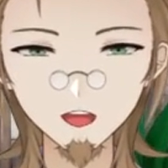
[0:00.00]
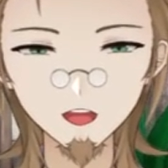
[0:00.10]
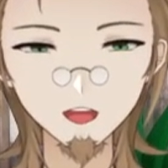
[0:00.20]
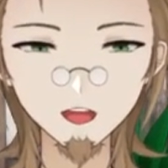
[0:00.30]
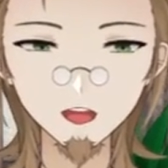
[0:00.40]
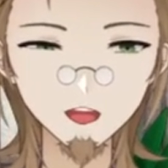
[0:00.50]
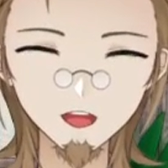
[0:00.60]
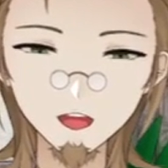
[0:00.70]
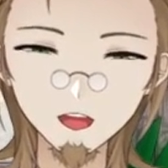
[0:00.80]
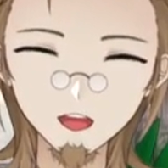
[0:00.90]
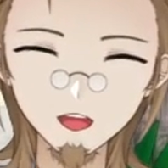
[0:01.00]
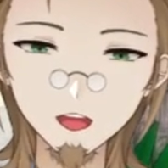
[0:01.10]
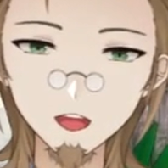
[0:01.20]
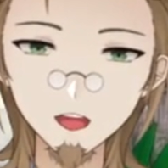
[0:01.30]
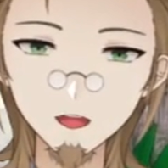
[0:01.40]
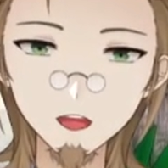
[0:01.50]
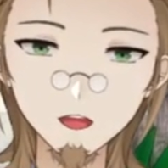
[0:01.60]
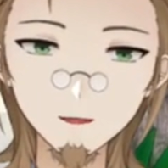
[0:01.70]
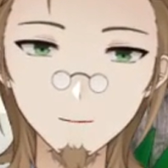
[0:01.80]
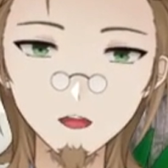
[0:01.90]
it's hilarious. Uh, but
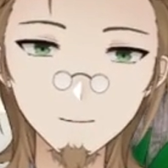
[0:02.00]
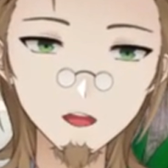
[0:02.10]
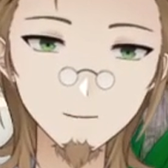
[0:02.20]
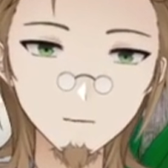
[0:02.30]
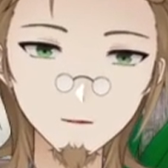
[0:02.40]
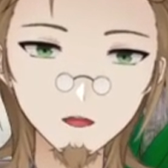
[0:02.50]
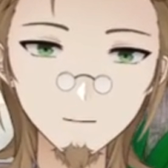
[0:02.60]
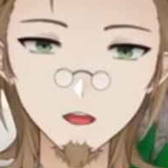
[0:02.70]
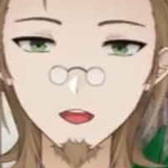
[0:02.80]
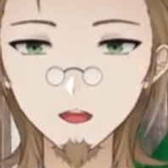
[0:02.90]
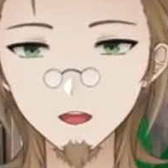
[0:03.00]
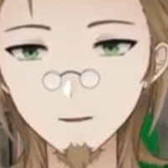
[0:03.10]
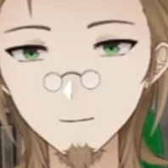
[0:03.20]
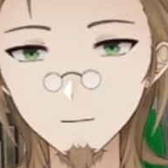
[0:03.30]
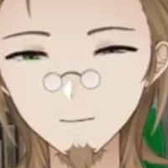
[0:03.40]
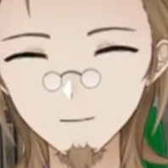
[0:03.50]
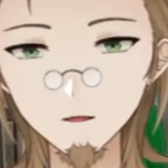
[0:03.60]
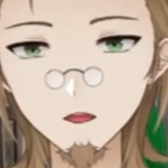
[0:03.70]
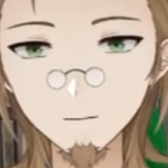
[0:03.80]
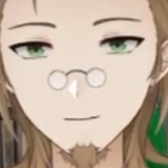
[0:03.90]
that's just my personal bias.
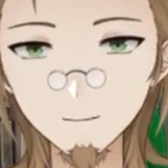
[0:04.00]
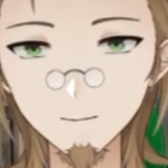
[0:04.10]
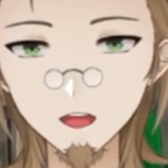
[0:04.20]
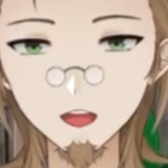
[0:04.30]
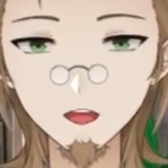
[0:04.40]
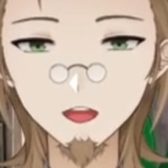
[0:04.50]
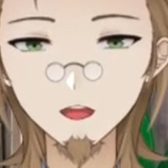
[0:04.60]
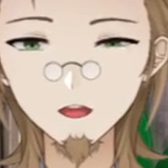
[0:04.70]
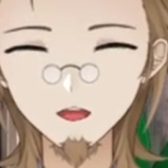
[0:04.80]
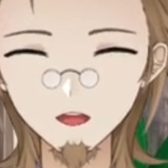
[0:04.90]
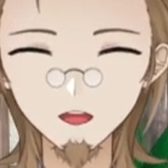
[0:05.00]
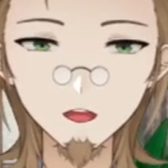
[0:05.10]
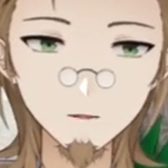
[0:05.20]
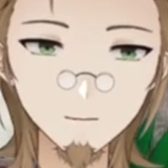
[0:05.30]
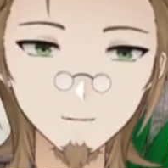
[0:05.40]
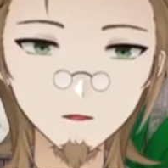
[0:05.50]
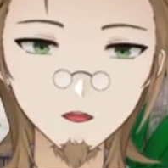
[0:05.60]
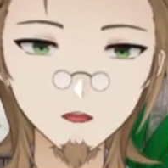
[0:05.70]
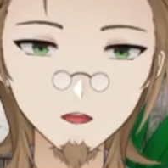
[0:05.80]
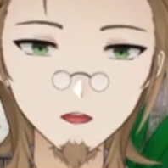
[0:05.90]
Um, is this a good show?
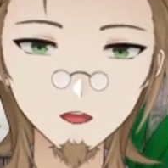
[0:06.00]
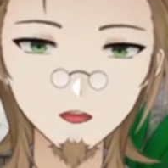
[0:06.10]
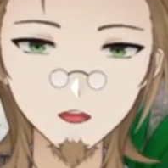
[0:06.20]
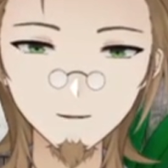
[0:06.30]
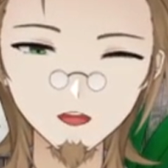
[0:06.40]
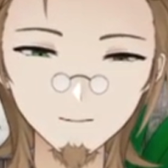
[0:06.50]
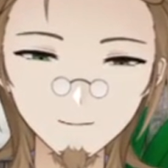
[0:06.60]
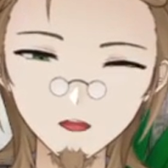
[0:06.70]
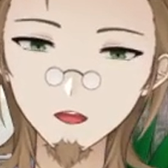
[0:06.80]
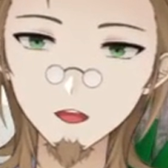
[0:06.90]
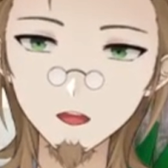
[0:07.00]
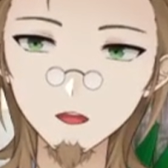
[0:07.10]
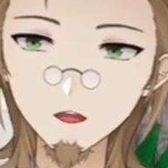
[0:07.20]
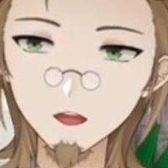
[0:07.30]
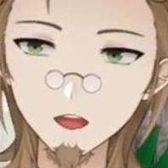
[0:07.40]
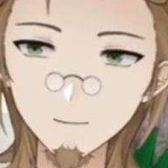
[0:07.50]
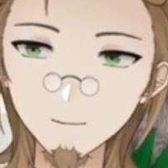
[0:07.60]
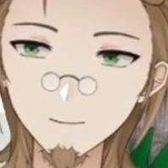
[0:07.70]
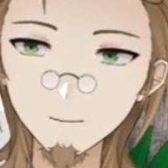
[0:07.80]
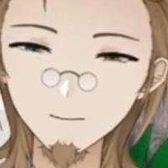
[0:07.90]
Uh, not particularly.
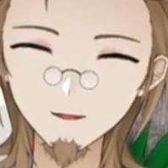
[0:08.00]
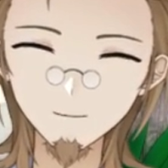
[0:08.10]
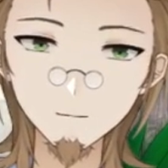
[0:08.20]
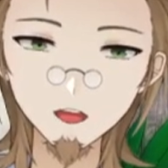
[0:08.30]
Would I